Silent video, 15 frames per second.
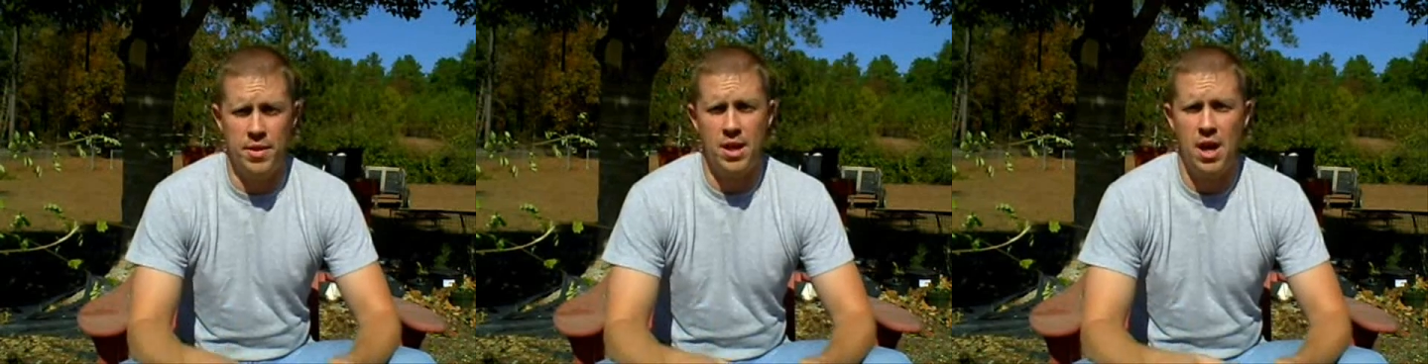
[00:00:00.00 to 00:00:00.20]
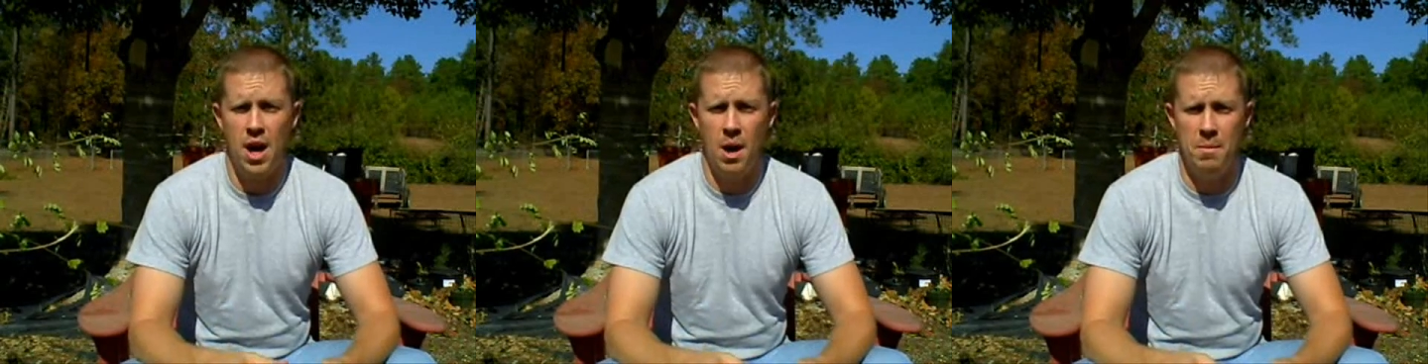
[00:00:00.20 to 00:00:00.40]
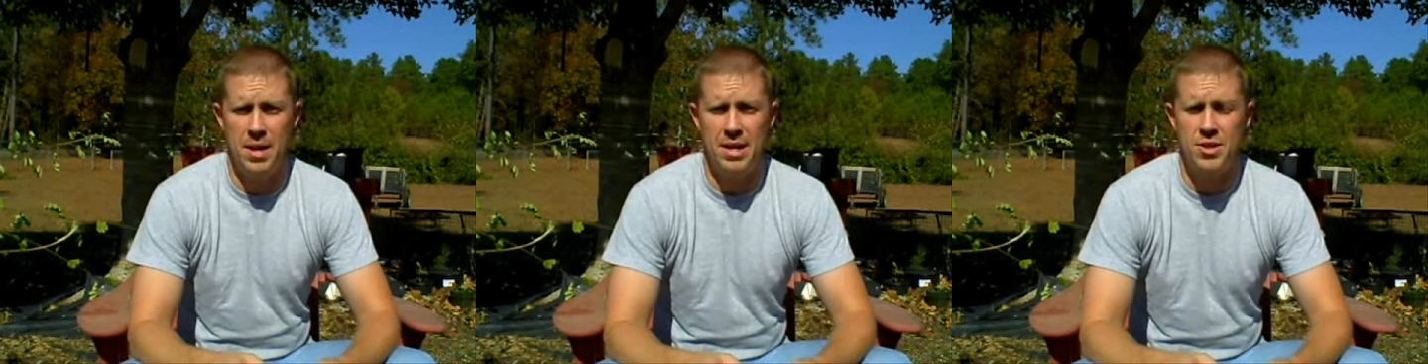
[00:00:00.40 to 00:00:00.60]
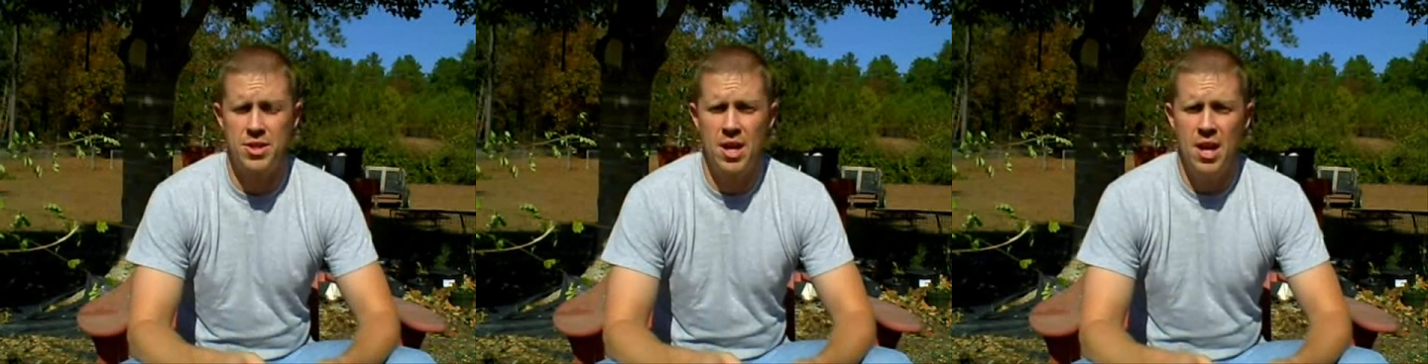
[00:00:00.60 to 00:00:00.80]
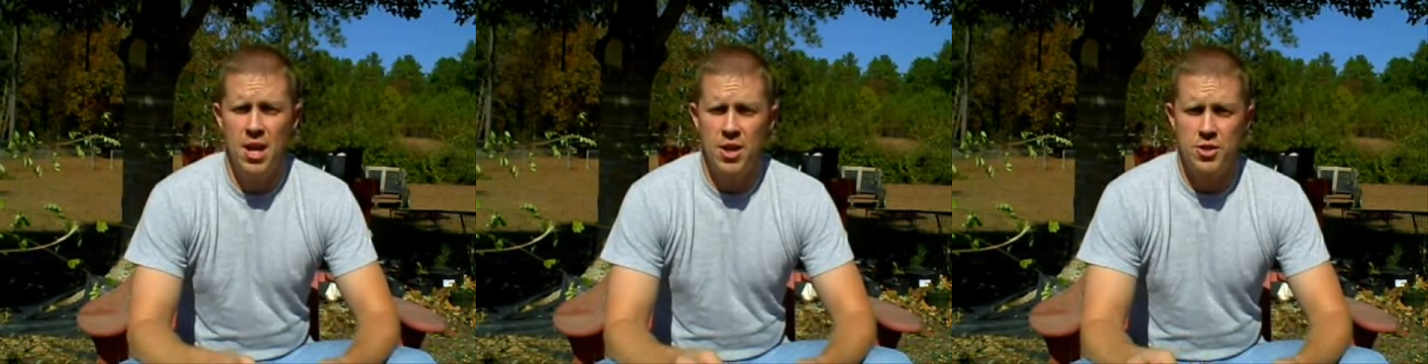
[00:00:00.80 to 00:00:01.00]
in the
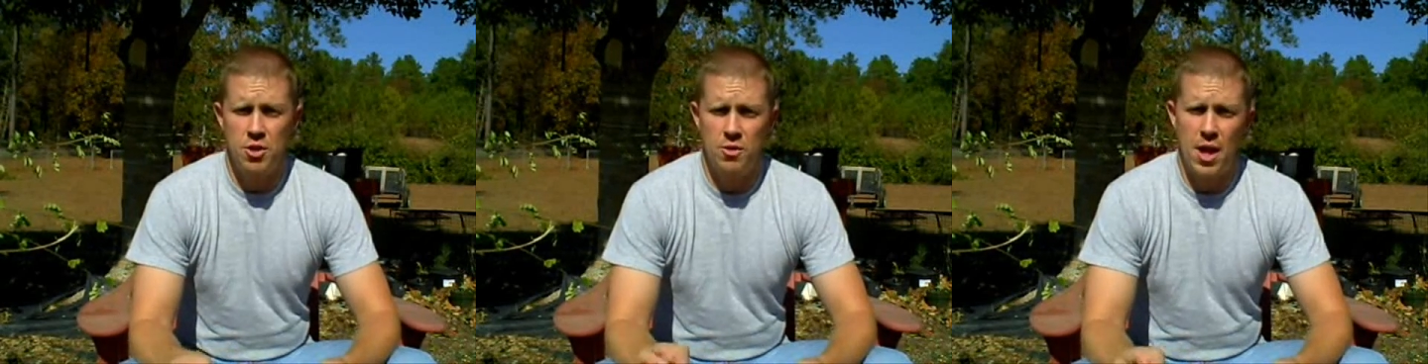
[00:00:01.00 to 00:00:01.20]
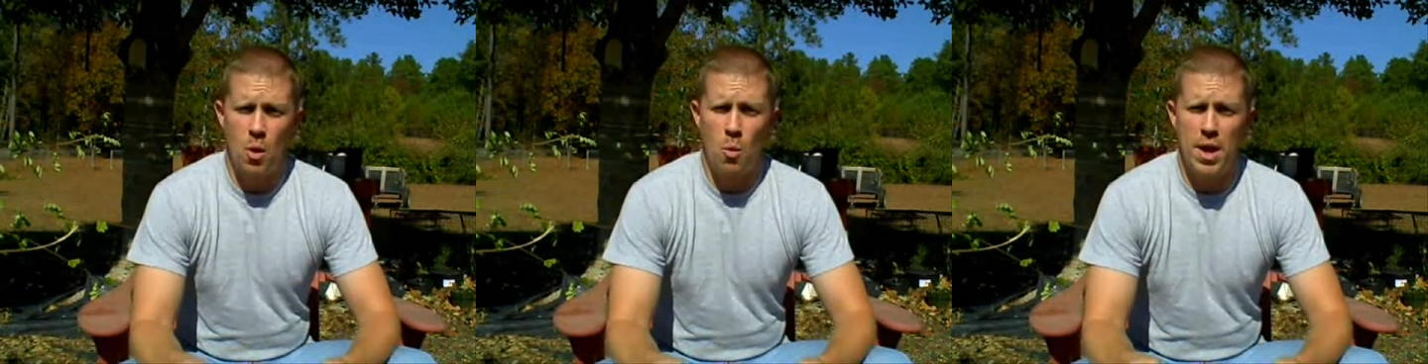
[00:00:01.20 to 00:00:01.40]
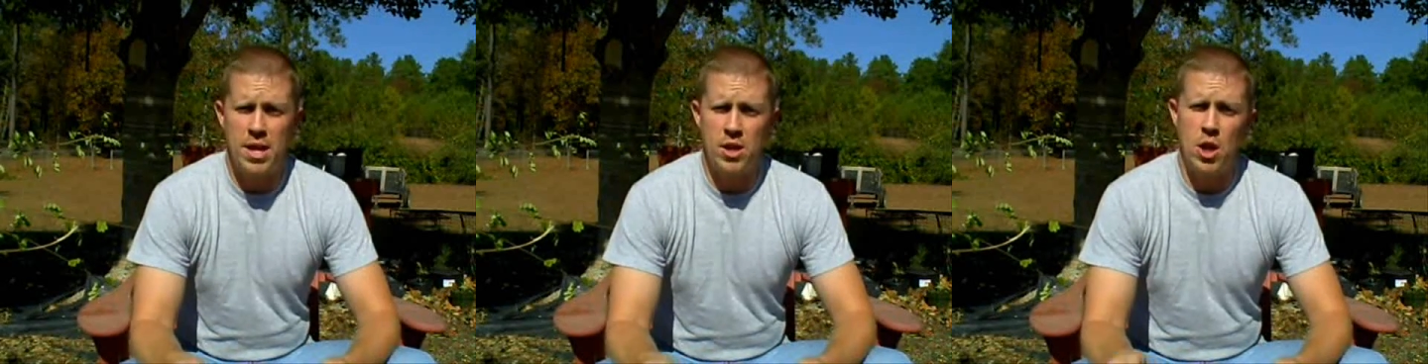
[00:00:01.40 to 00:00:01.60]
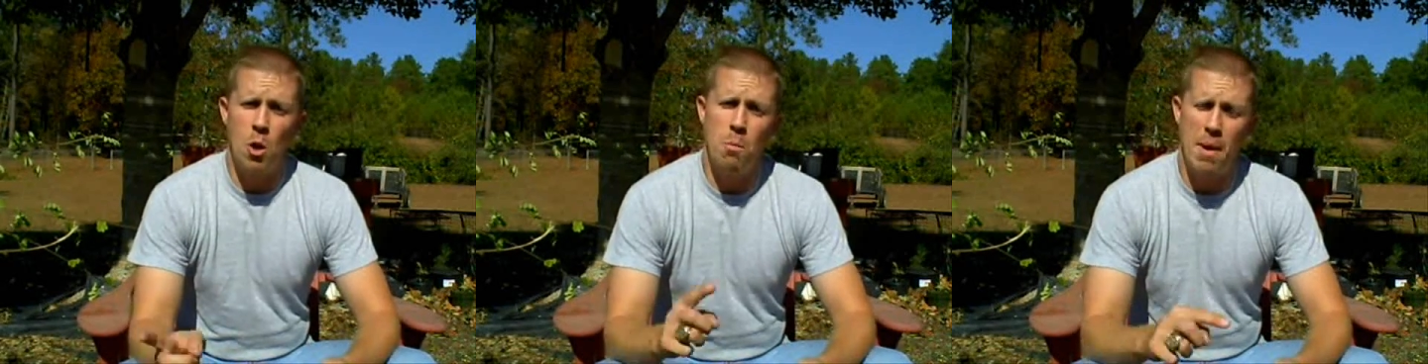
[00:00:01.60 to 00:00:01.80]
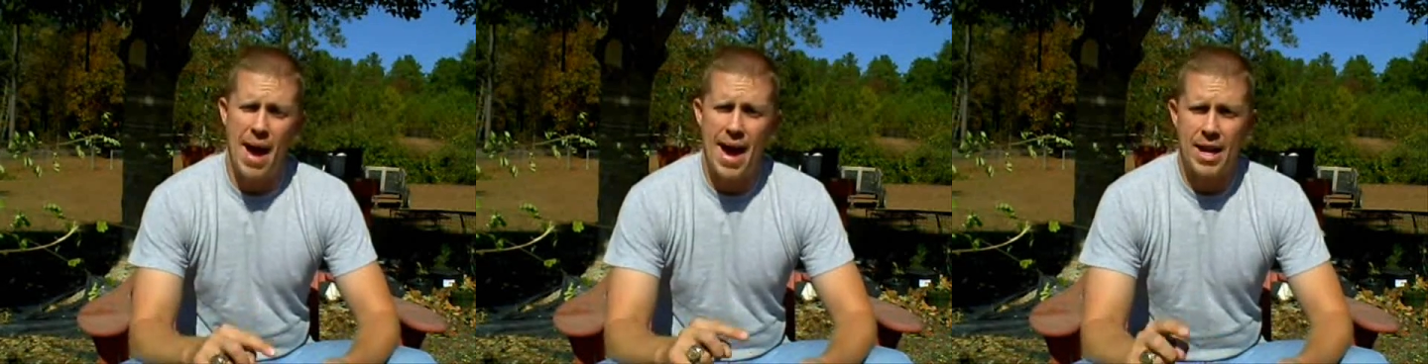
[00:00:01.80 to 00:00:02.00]
comments, so that way you can
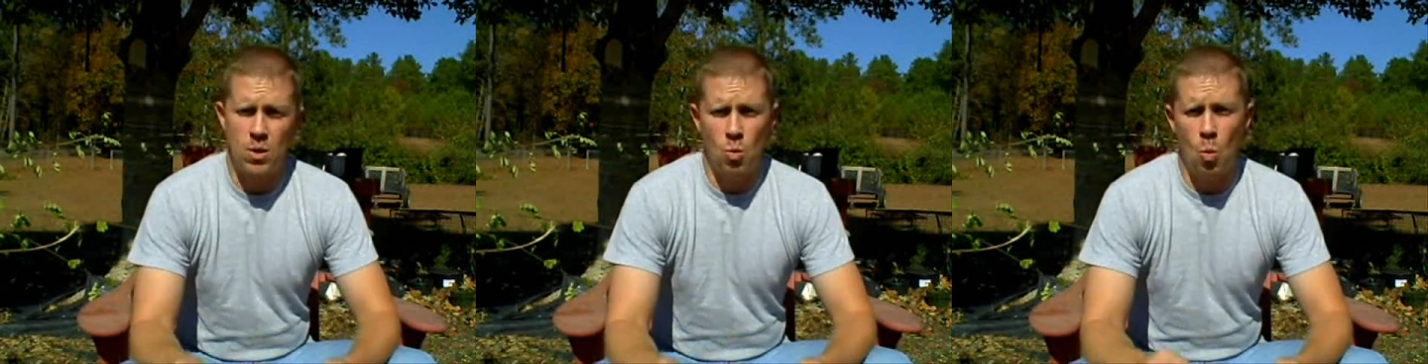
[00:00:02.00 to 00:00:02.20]
go back